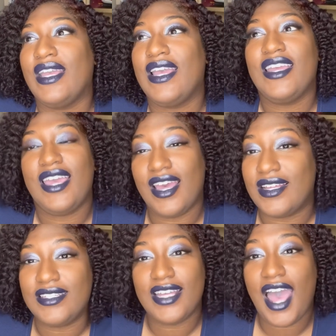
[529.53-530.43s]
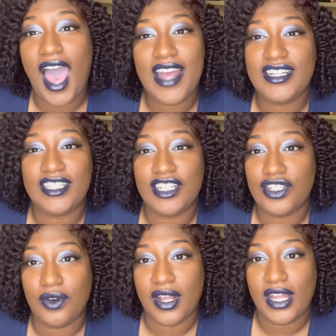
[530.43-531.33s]
Yes, I just
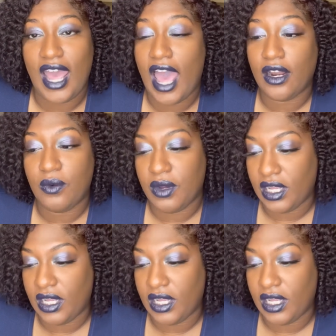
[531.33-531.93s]
enjoyed it. I don't want